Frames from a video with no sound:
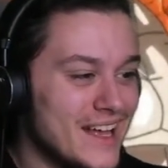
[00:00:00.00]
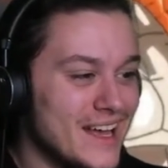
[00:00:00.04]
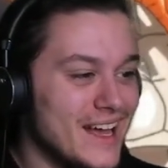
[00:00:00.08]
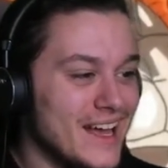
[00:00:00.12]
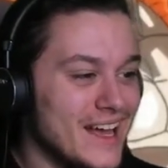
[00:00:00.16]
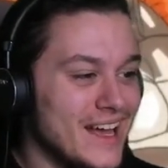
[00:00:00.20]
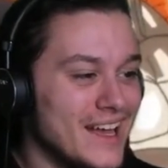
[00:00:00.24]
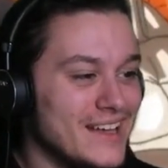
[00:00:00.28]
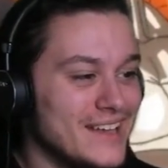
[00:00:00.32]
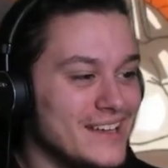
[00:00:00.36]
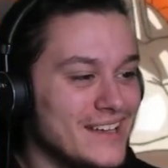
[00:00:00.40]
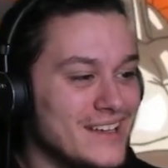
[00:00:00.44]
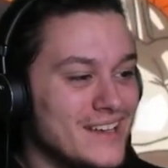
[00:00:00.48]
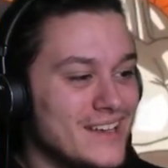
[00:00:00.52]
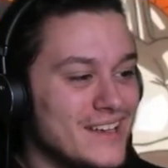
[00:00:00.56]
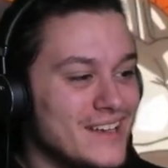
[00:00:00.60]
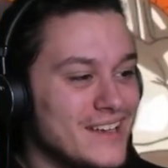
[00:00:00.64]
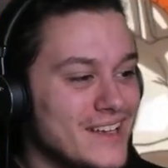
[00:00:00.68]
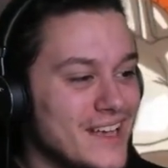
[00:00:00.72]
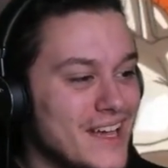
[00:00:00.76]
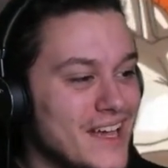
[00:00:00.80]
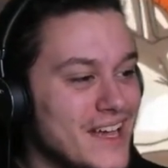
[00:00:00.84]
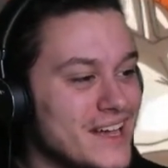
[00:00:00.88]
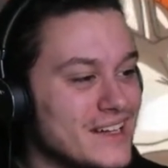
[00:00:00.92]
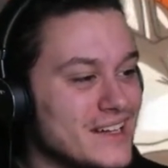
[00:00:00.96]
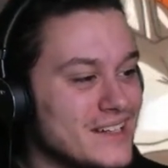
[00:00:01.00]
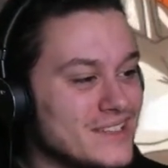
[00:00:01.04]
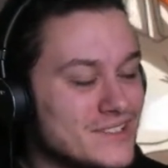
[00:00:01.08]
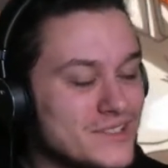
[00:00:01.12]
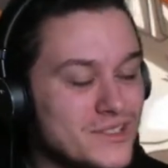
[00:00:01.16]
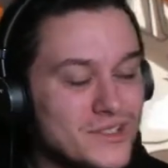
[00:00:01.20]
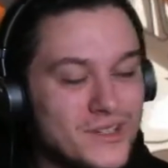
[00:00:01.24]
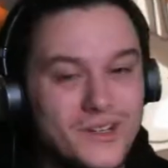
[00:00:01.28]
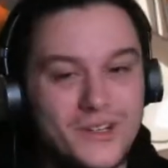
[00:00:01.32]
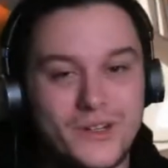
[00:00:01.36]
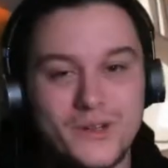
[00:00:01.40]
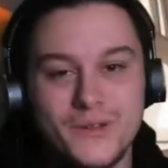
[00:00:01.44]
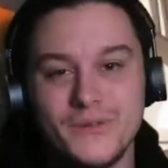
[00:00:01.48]
And
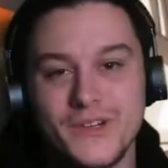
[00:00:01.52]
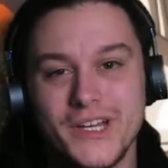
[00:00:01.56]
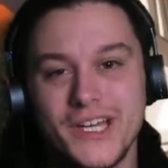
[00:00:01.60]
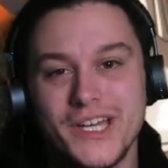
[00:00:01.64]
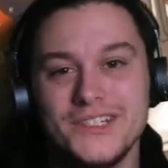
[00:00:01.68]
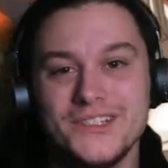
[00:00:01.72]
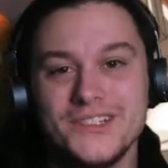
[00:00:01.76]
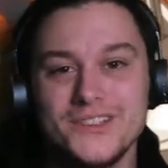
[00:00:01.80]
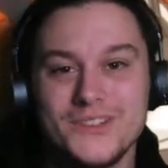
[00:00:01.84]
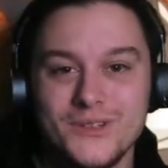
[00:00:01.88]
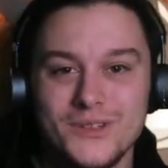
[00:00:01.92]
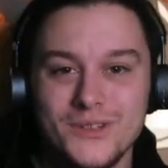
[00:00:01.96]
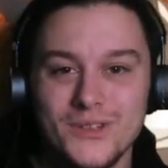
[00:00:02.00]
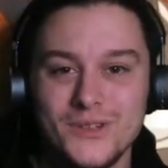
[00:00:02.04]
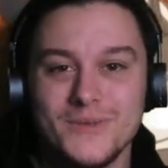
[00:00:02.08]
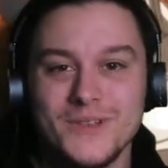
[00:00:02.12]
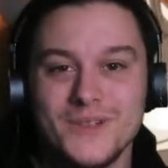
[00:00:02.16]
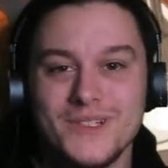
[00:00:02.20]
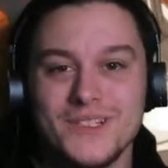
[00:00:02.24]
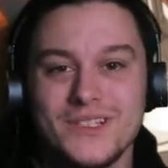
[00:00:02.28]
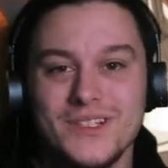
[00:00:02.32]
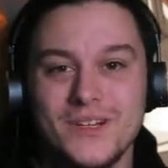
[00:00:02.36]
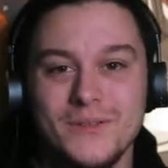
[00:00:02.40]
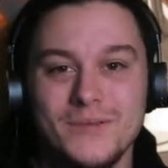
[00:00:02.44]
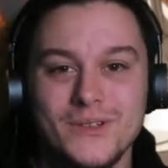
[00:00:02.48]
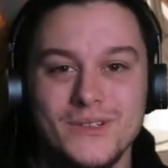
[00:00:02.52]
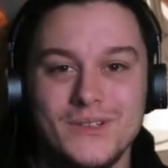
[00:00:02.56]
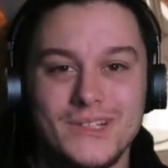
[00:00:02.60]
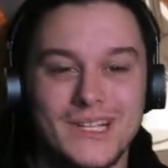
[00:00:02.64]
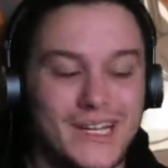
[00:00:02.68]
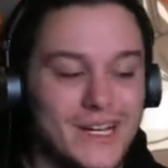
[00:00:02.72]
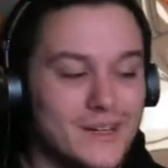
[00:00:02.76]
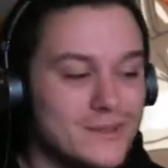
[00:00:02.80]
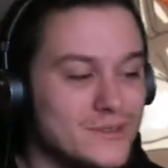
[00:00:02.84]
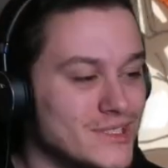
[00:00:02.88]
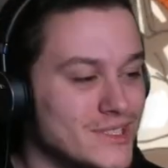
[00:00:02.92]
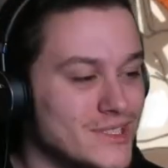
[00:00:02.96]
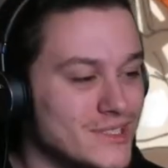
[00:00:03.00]
turn on the notifications so don't miss an upload.
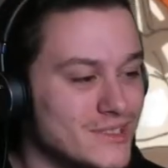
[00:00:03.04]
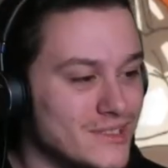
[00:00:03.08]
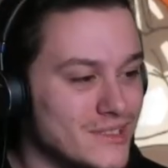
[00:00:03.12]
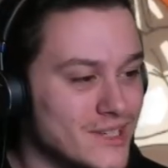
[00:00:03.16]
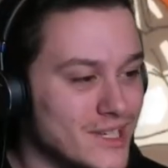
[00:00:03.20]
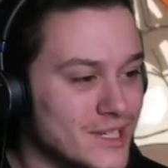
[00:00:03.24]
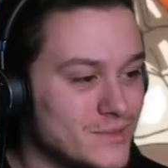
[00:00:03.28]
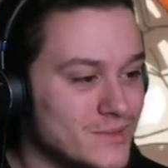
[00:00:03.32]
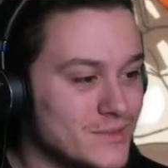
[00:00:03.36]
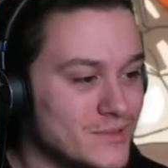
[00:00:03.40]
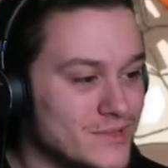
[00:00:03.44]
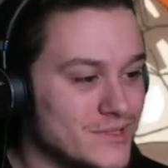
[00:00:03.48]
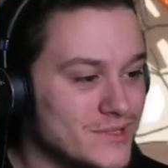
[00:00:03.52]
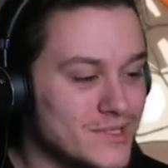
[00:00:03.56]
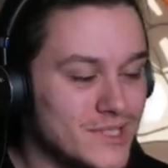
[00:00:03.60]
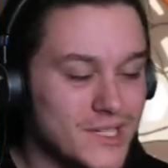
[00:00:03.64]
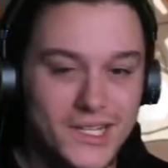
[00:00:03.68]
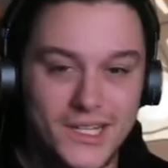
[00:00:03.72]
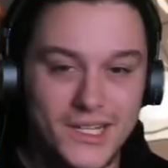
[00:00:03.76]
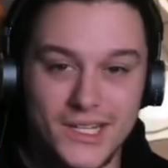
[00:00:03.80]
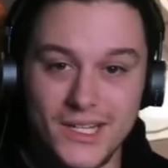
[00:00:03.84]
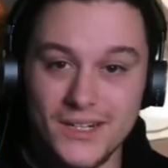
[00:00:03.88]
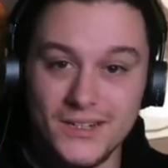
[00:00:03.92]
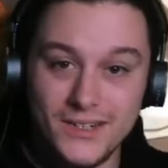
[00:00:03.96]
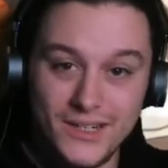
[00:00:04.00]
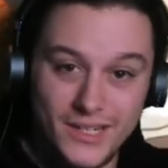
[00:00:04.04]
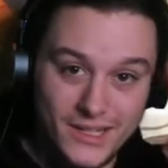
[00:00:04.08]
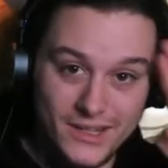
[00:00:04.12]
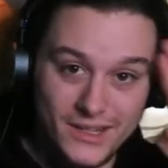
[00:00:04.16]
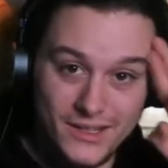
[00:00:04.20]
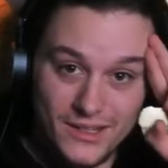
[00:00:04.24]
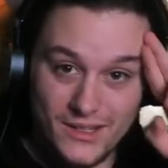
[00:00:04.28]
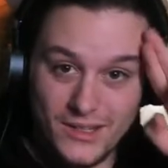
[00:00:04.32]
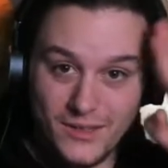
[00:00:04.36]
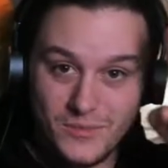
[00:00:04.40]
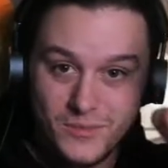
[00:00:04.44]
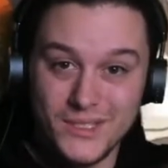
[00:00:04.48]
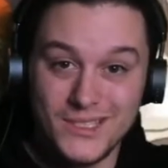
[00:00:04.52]
I'll see you in the next one. Take care and
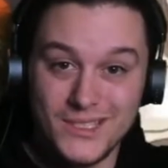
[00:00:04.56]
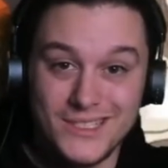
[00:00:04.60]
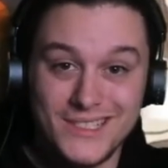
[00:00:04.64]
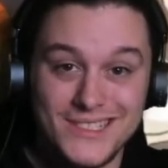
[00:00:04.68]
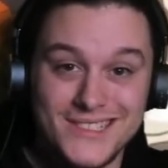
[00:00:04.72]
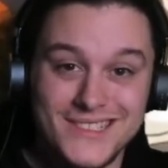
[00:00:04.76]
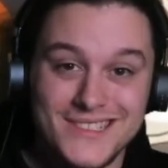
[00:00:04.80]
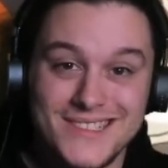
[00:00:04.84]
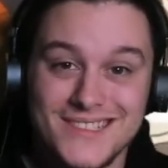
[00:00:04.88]
peace.